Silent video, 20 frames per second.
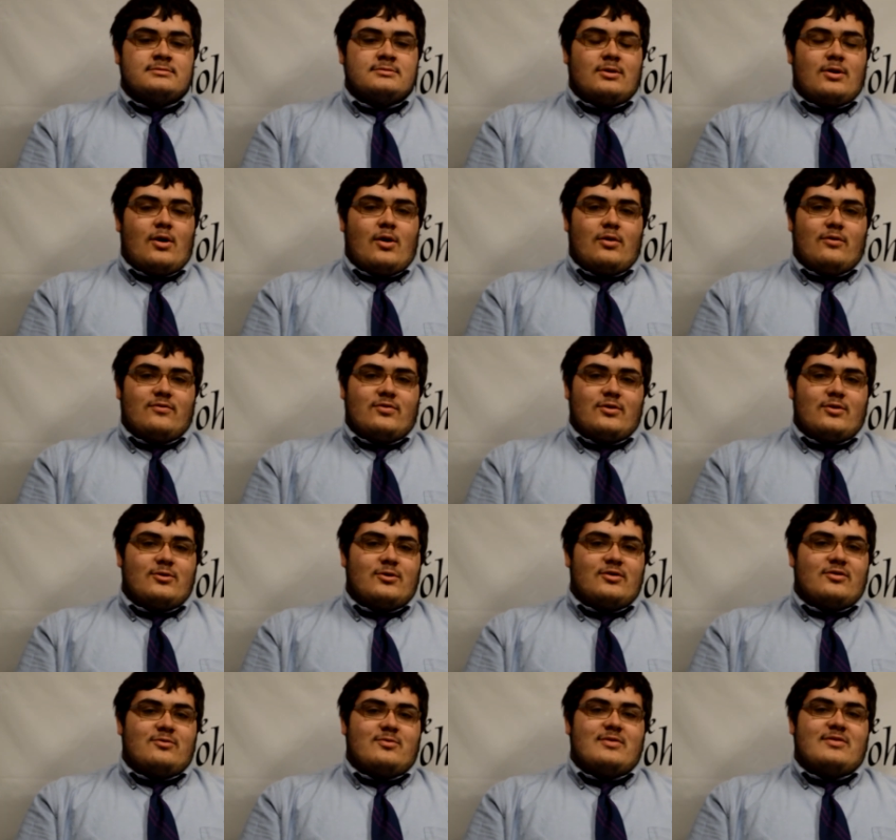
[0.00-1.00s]
all of the
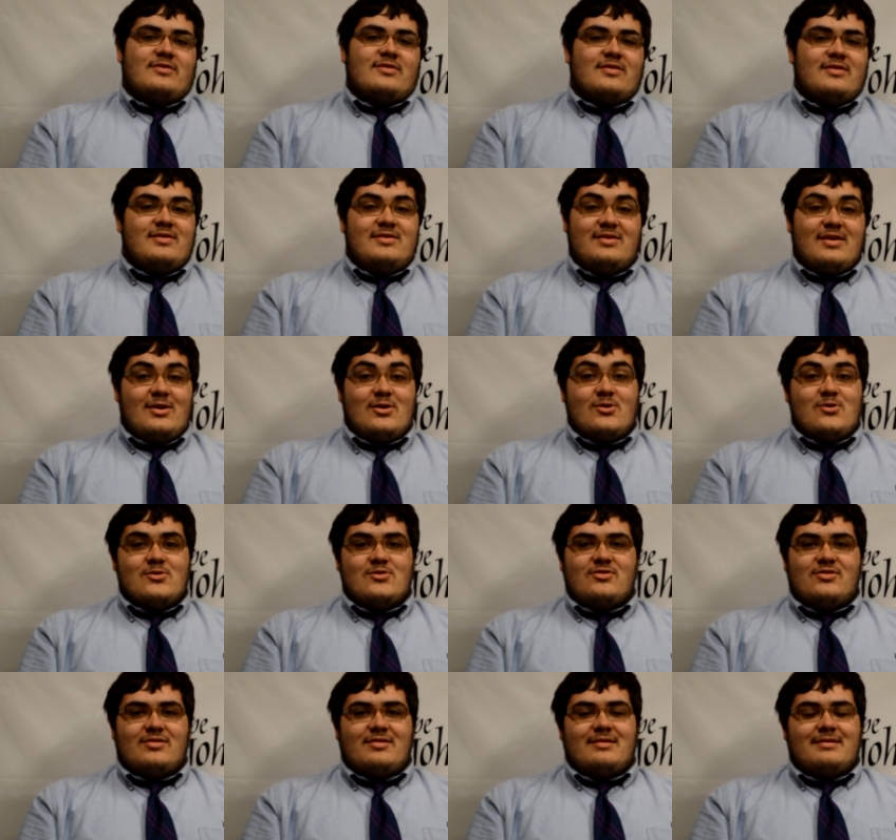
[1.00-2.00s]
Christmas
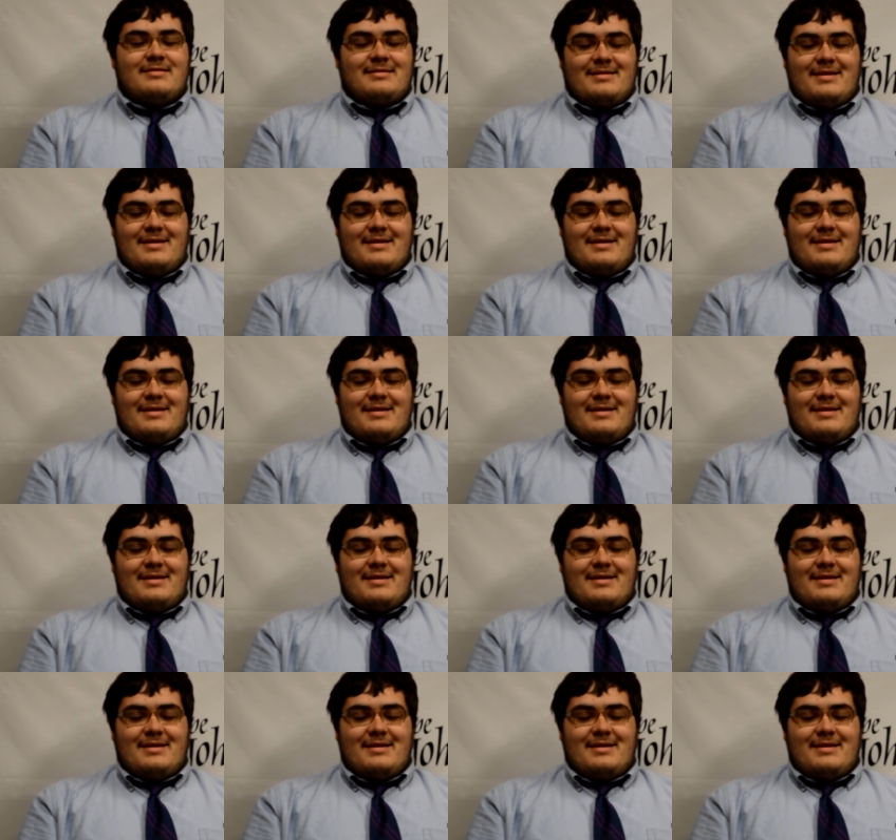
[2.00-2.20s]
dinners,